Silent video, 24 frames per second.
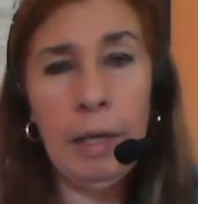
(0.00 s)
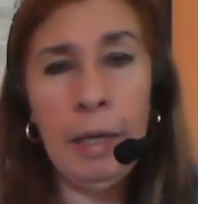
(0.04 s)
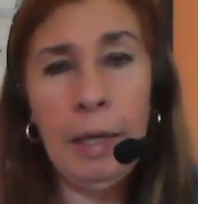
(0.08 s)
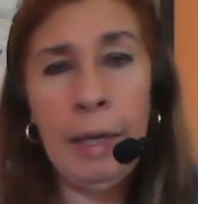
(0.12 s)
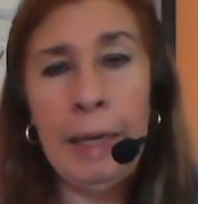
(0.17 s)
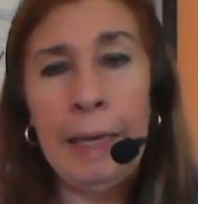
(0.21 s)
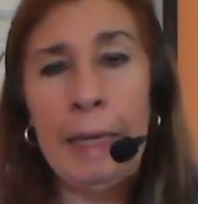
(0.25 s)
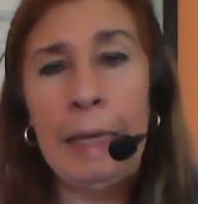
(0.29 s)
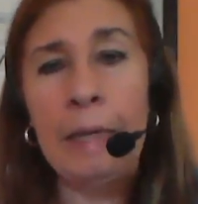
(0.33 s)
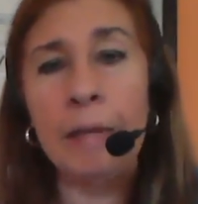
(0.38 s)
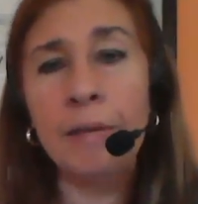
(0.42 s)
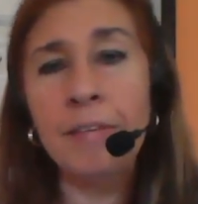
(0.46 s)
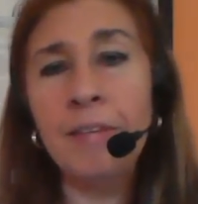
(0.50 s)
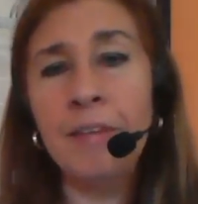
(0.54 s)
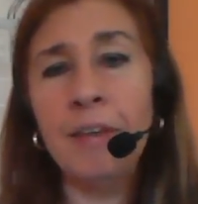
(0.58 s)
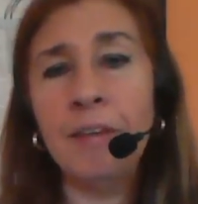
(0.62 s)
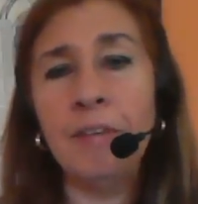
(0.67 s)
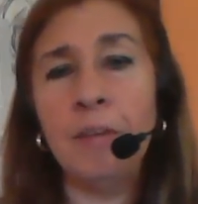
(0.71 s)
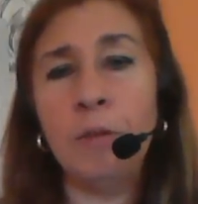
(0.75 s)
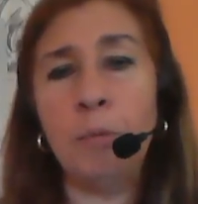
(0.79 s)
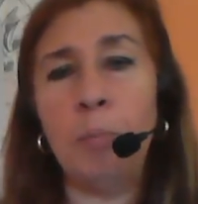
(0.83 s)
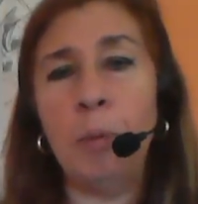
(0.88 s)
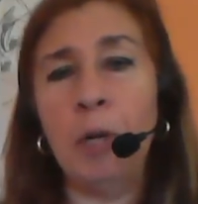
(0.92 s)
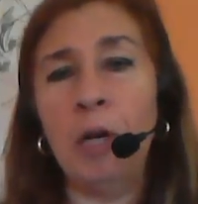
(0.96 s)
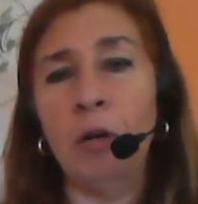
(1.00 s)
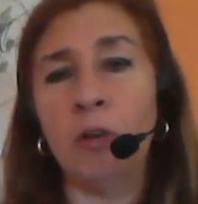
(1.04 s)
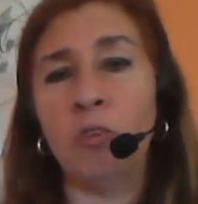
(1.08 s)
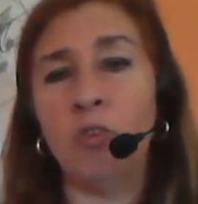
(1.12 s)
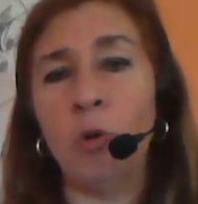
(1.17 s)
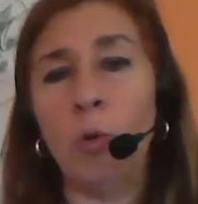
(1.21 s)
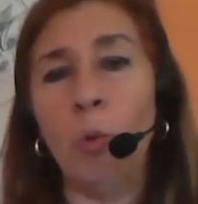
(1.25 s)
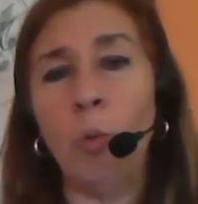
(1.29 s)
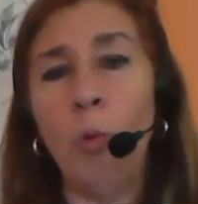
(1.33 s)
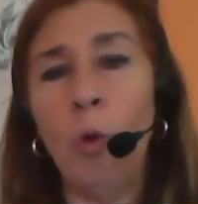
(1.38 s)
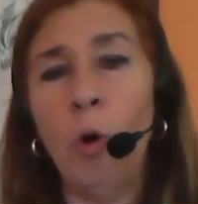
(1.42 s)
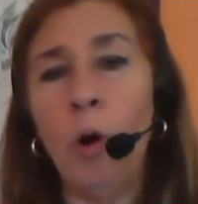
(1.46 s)
He's the
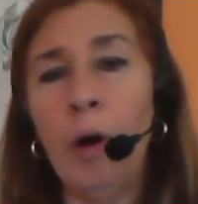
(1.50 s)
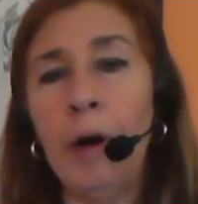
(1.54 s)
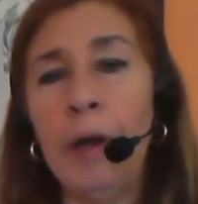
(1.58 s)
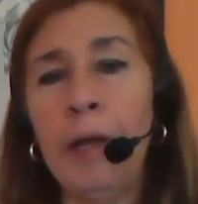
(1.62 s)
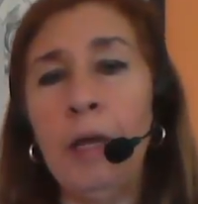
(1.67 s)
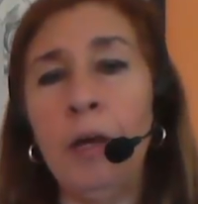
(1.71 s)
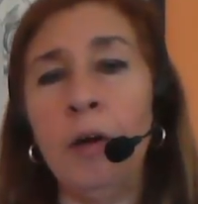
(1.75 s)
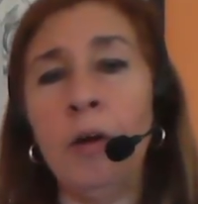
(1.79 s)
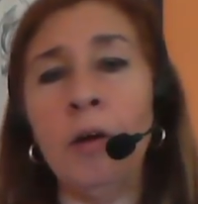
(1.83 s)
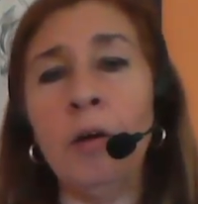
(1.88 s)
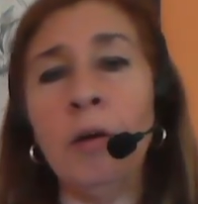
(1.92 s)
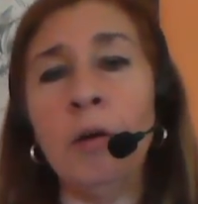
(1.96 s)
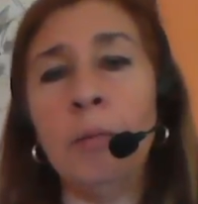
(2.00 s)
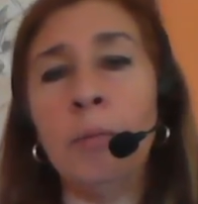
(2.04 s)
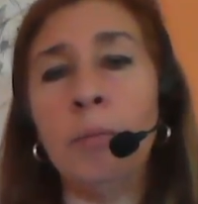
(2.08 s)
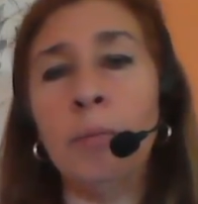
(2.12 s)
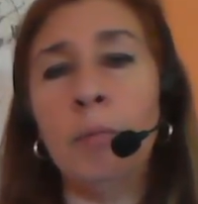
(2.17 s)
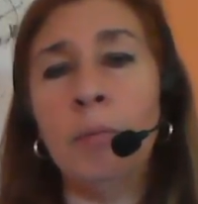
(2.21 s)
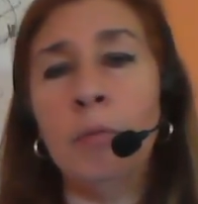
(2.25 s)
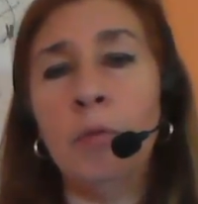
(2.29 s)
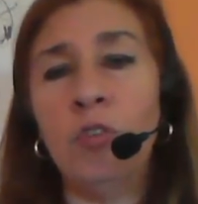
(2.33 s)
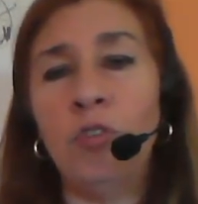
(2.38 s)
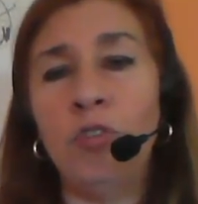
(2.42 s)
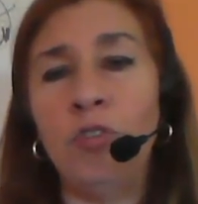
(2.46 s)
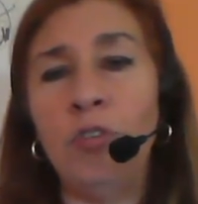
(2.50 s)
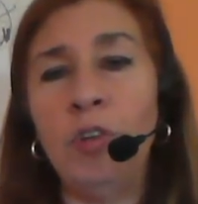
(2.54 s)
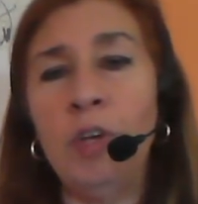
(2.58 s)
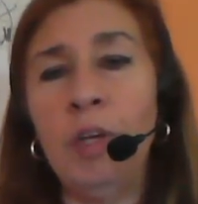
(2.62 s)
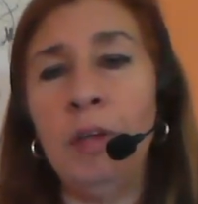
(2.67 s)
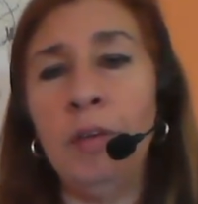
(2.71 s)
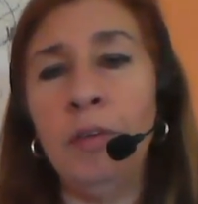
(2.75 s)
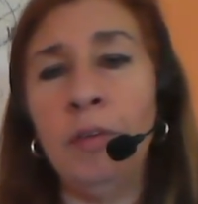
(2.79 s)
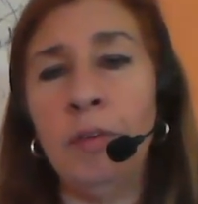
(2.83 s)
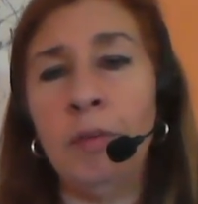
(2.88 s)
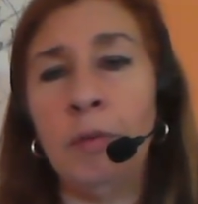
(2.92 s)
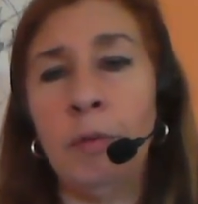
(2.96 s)
spiritual warrior.
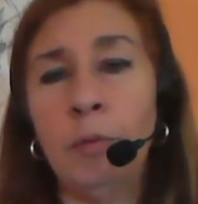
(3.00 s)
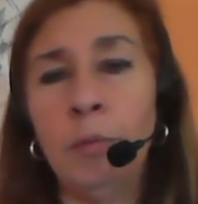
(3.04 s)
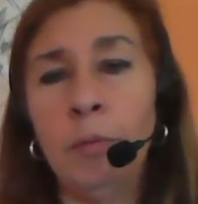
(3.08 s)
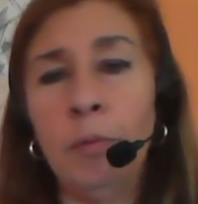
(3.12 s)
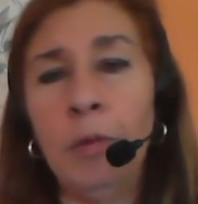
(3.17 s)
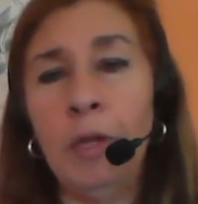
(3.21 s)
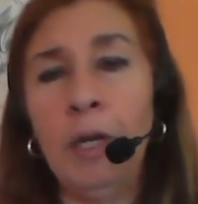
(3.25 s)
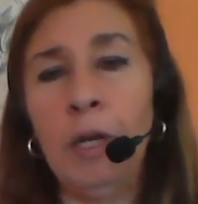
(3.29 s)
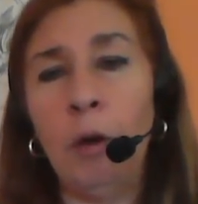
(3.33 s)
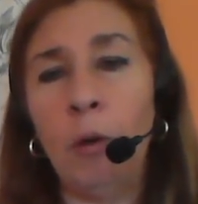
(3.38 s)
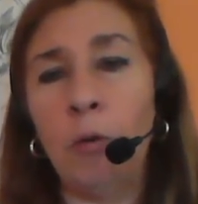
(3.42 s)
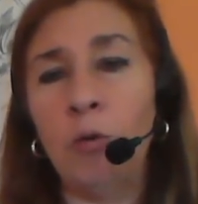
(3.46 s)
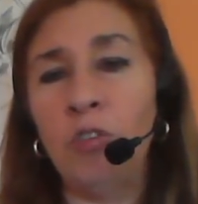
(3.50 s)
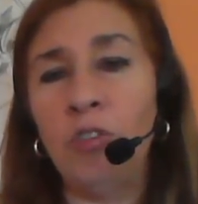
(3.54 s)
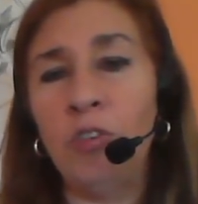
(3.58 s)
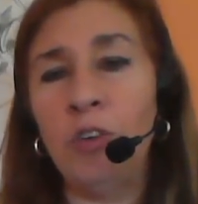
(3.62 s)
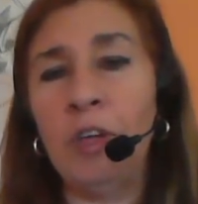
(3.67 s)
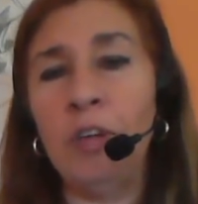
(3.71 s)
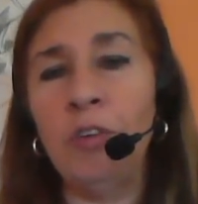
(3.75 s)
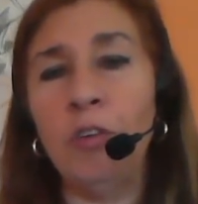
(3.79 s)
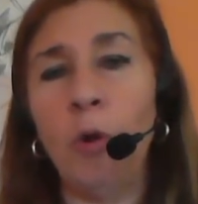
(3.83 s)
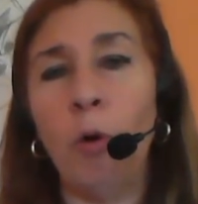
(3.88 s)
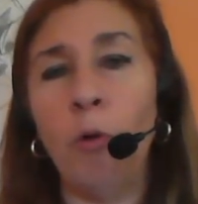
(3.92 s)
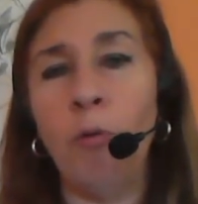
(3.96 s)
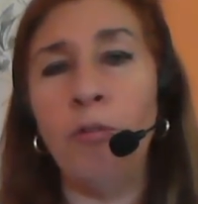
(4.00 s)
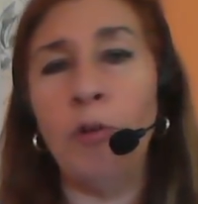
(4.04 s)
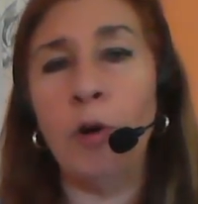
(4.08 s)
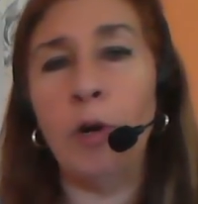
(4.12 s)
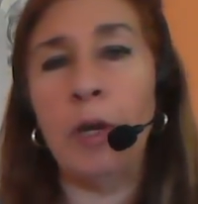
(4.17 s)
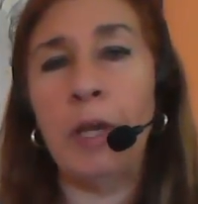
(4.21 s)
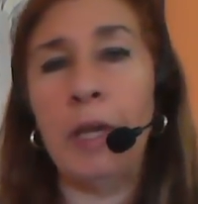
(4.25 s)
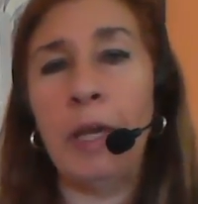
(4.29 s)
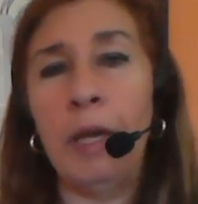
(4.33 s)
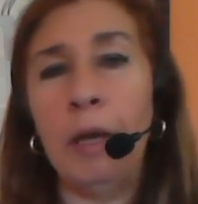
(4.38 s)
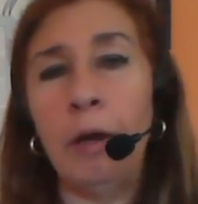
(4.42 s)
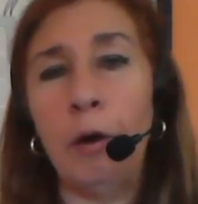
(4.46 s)
She's, you know, she's over
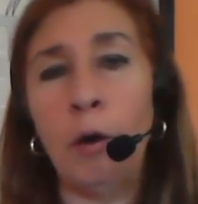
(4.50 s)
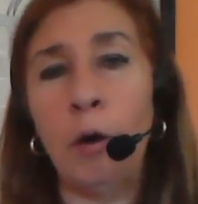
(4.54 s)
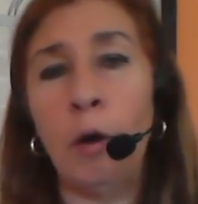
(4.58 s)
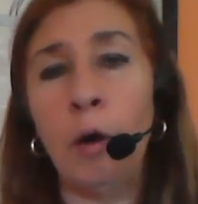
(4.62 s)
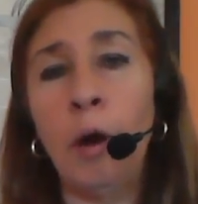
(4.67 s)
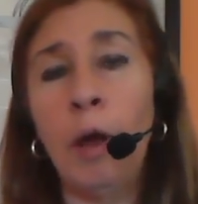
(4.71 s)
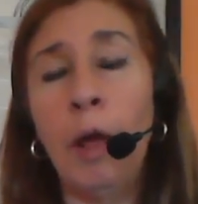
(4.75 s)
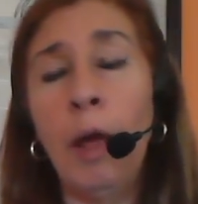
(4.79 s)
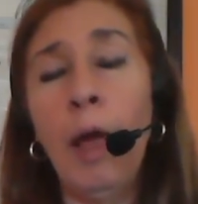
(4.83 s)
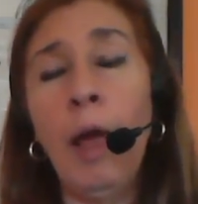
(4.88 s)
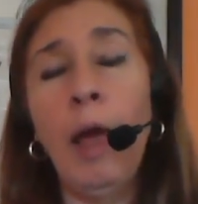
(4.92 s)
here.